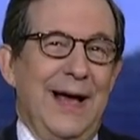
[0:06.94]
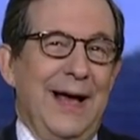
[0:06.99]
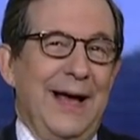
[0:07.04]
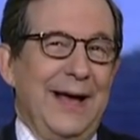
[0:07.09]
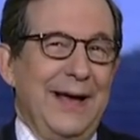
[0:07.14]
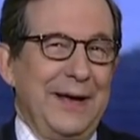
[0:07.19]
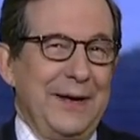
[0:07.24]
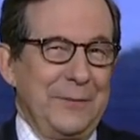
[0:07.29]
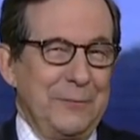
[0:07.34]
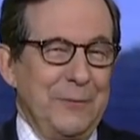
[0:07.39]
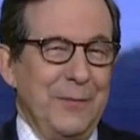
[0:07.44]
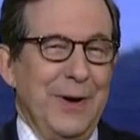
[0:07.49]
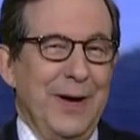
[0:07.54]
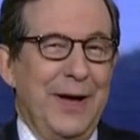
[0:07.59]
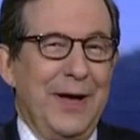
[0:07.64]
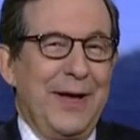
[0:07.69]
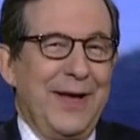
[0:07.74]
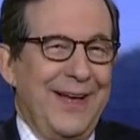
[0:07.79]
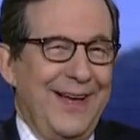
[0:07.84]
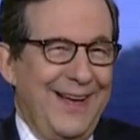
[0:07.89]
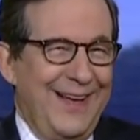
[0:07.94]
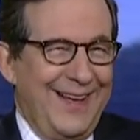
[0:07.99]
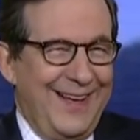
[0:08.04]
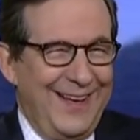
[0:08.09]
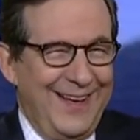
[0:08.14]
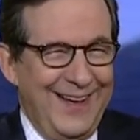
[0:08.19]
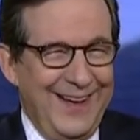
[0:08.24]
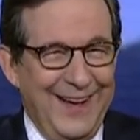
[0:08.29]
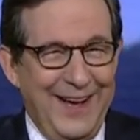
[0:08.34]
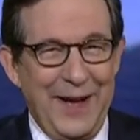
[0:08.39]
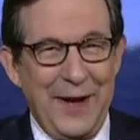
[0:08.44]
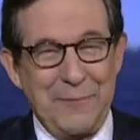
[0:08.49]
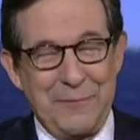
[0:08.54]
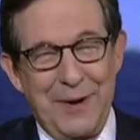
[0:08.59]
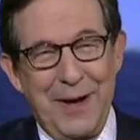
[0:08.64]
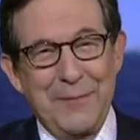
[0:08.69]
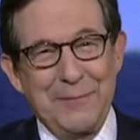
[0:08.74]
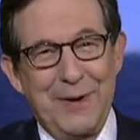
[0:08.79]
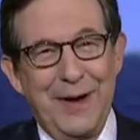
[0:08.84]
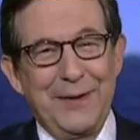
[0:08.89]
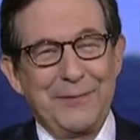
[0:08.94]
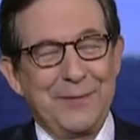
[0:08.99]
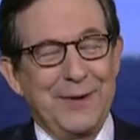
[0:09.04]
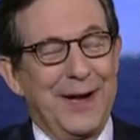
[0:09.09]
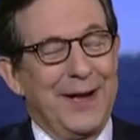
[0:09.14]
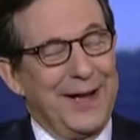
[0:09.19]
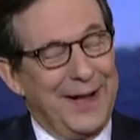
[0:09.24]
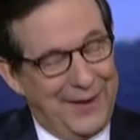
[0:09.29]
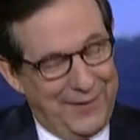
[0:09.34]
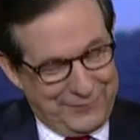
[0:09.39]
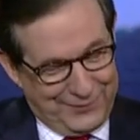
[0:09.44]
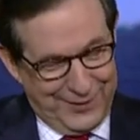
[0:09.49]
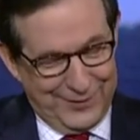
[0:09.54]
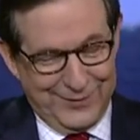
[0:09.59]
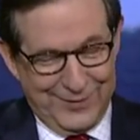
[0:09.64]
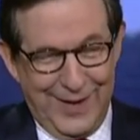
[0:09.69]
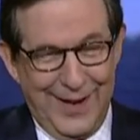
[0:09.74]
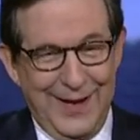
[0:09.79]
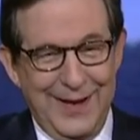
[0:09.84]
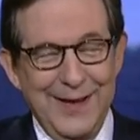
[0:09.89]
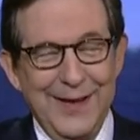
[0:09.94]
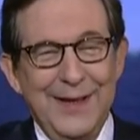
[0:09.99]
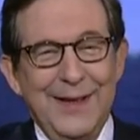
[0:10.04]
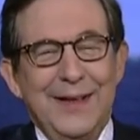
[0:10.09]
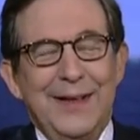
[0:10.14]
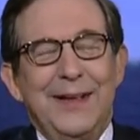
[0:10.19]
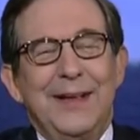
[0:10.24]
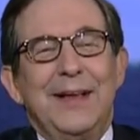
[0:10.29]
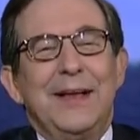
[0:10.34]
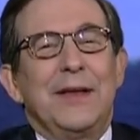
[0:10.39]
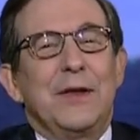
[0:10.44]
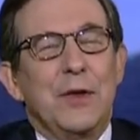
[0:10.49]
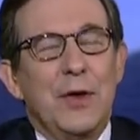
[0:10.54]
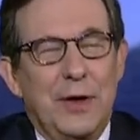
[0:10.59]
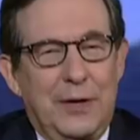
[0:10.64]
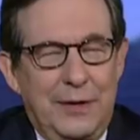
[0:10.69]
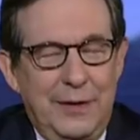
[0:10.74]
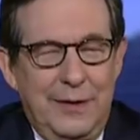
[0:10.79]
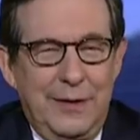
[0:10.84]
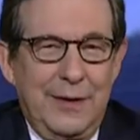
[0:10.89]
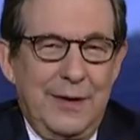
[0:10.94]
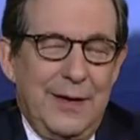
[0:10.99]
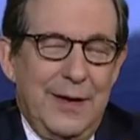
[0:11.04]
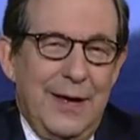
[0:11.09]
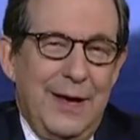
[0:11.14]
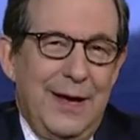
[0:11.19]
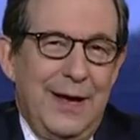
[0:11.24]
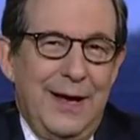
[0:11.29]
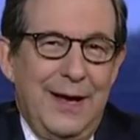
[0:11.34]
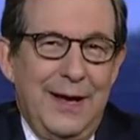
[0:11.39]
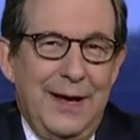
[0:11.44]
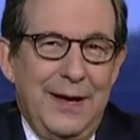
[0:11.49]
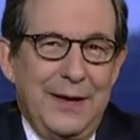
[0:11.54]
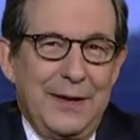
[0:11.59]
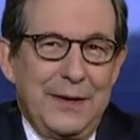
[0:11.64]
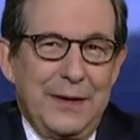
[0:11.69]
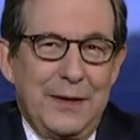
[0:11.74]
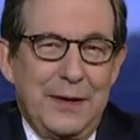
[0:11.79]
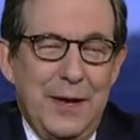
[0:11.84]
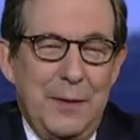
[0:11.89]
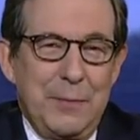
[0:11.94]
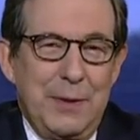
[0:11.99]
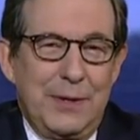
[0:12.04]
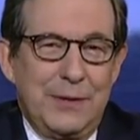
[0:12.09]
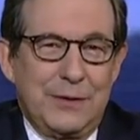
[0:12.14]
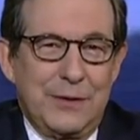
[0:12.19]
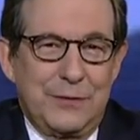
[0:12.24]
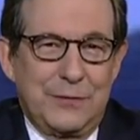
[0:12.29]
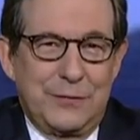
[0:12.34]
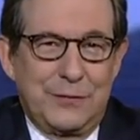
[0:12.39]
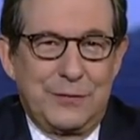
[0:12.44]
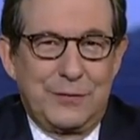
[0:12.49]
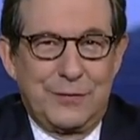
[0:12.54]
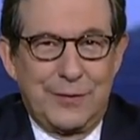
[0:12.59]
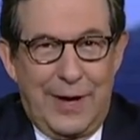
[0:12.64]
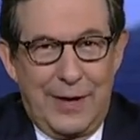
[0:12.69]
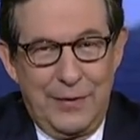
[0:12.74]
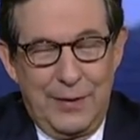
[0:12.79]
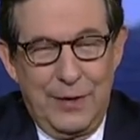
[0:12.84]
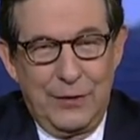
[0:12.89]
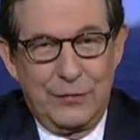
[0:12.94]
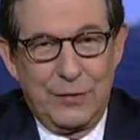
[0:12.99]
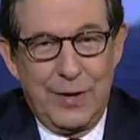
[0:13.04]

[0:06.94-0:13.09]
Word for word: I'm, I'm, I'm, i have to say, look, uh, let me just say this.